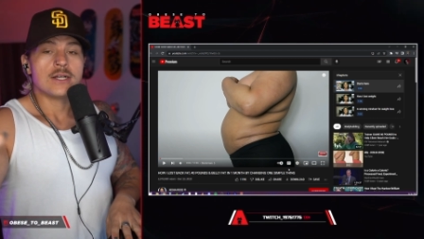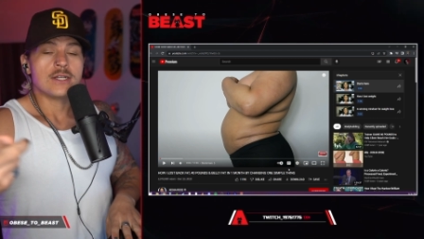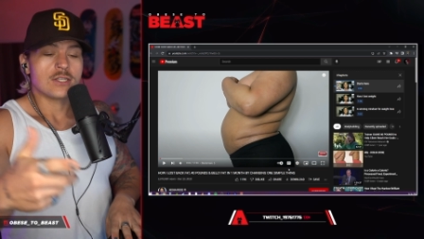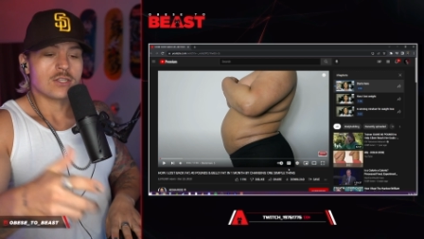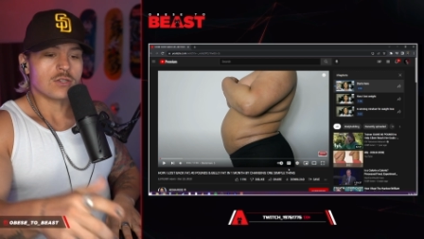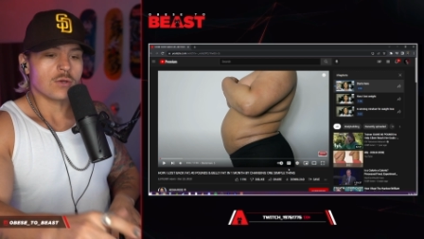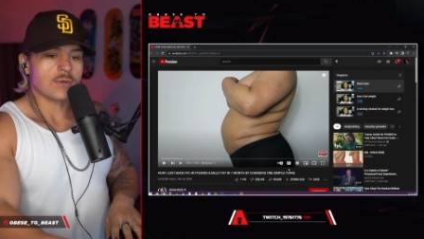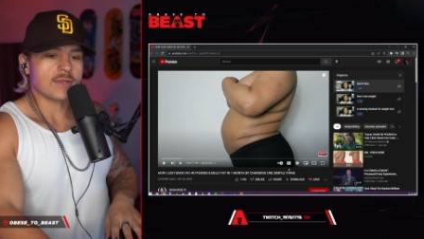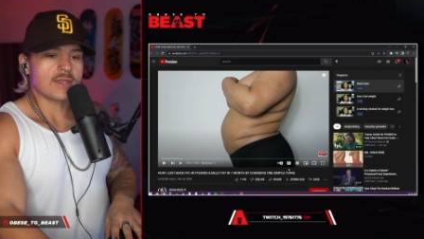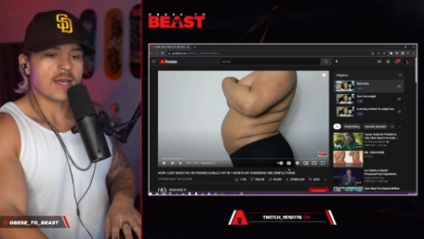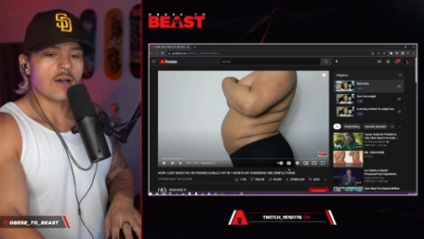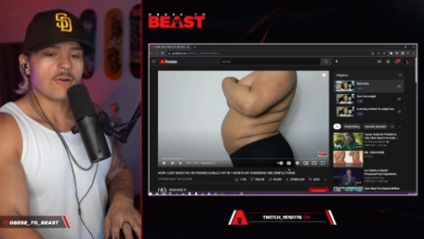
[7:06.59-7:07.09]

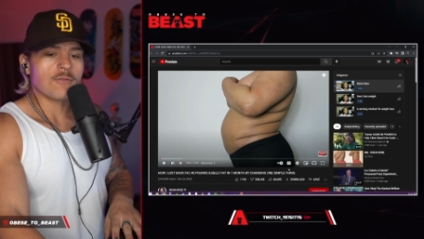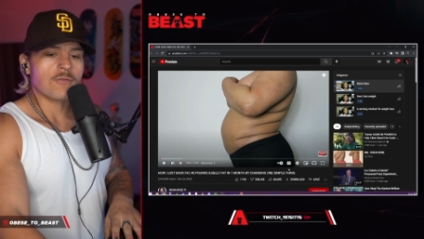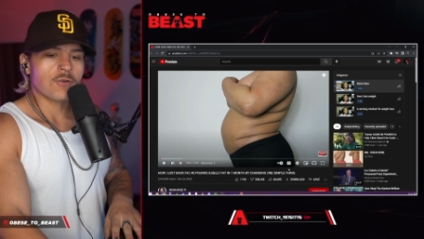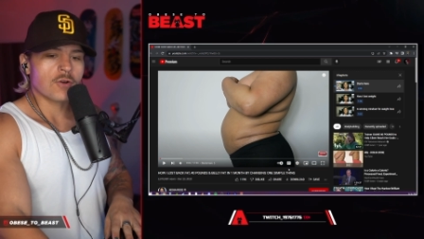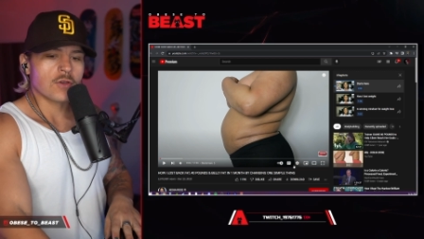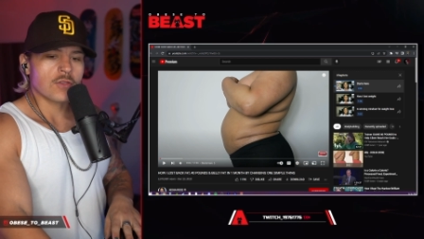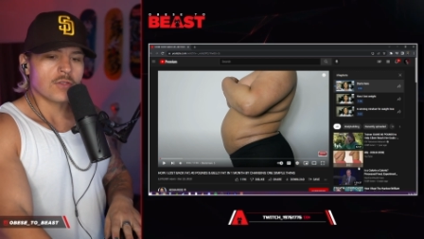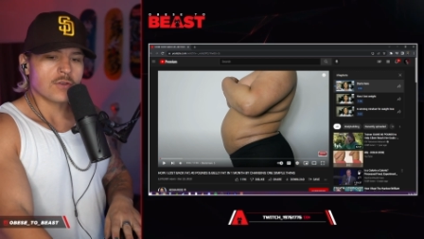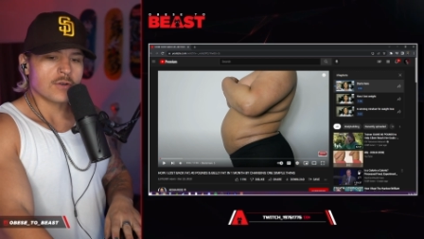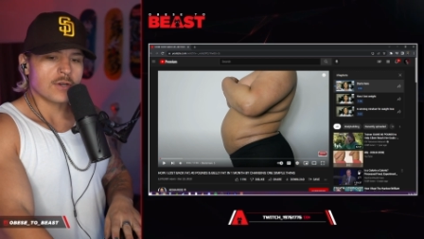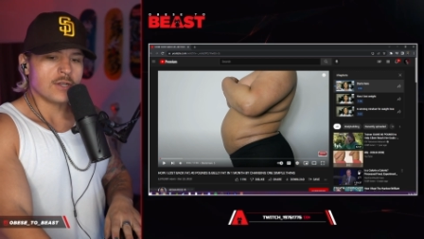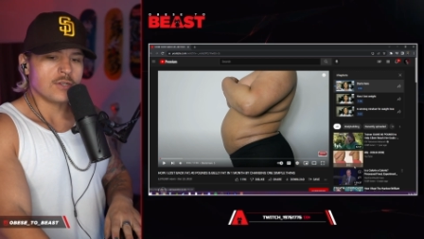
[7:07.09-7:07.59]
So without
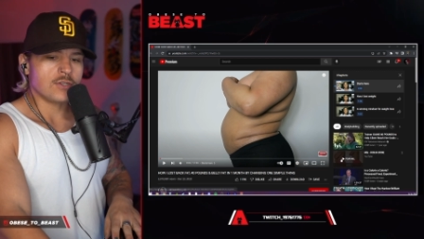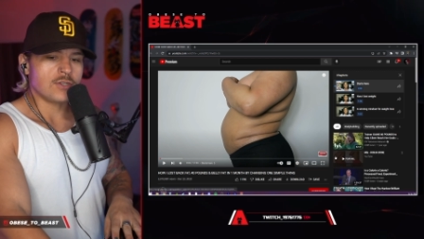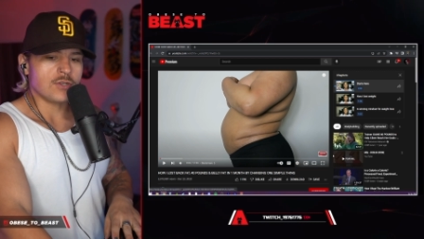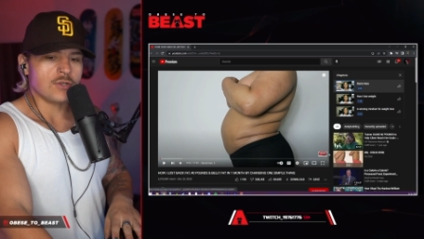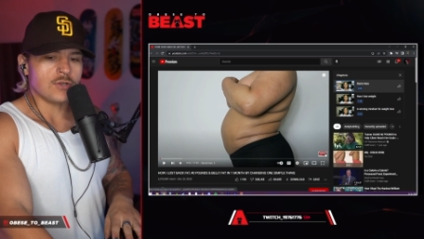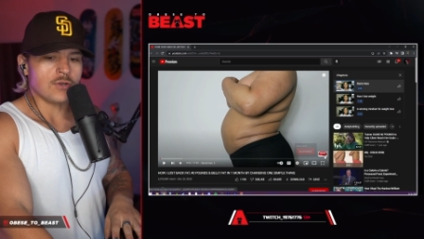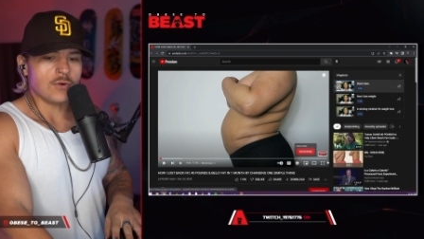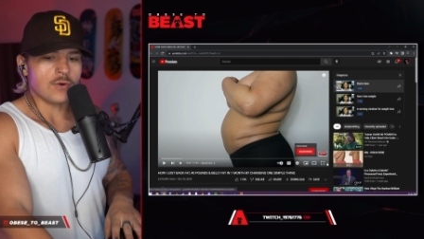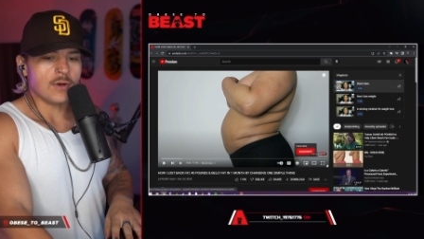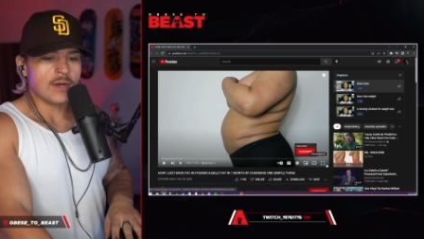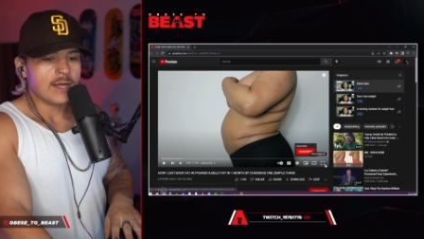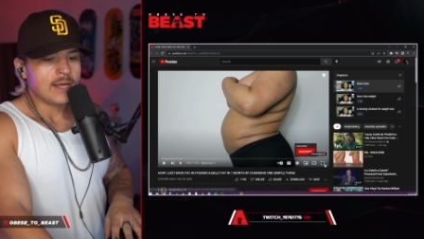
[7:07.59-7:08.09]
further
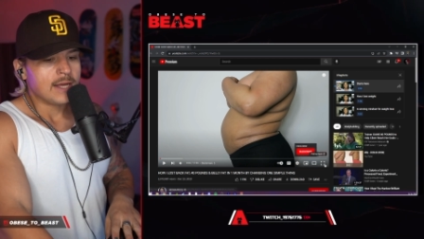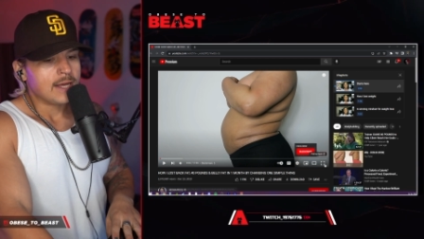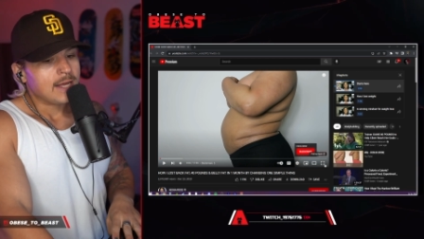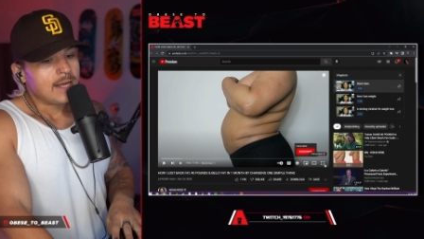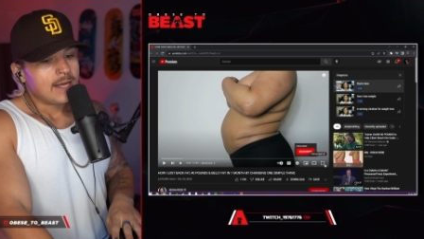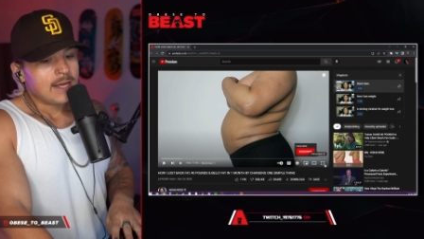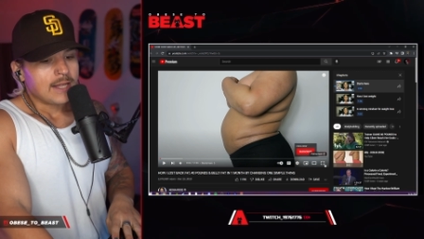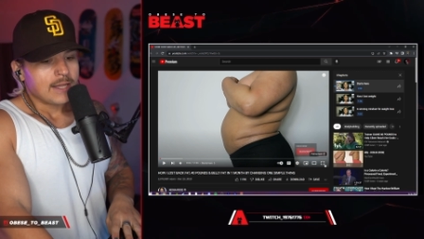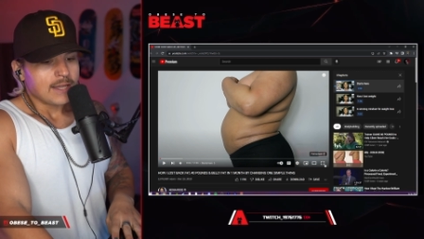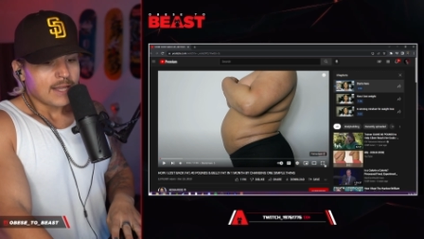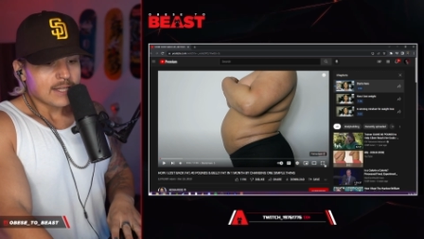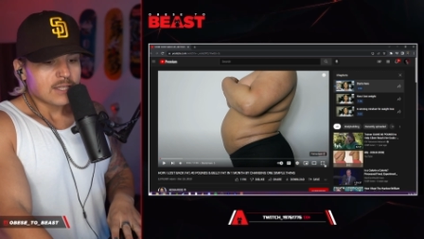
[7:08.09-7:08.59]
ado,
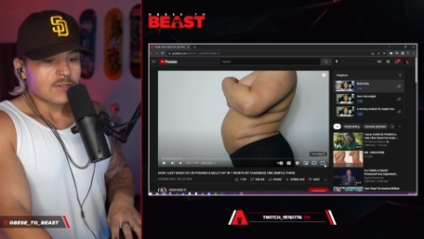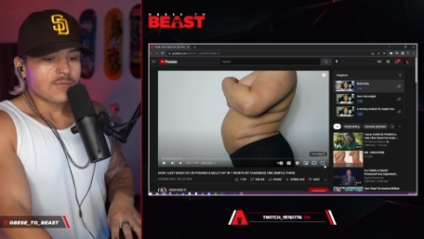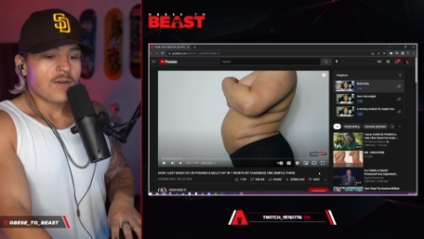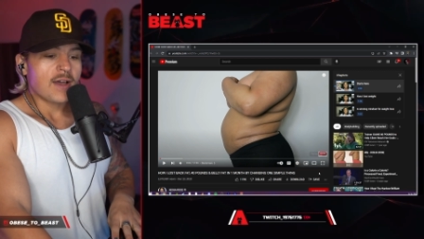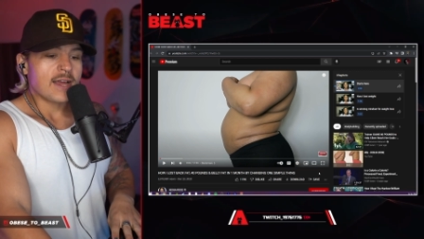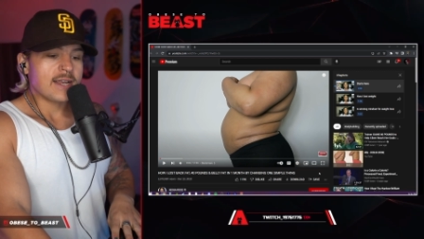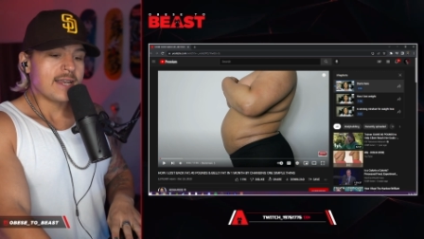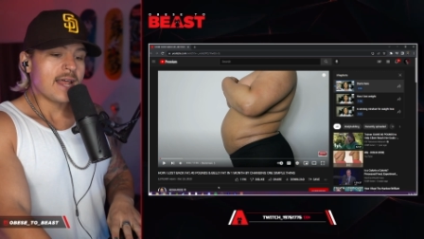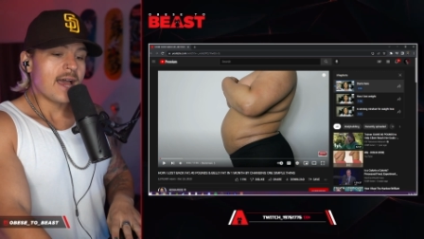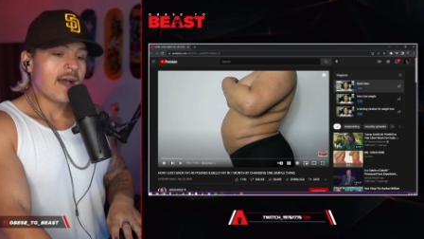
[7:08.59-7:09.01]
let's find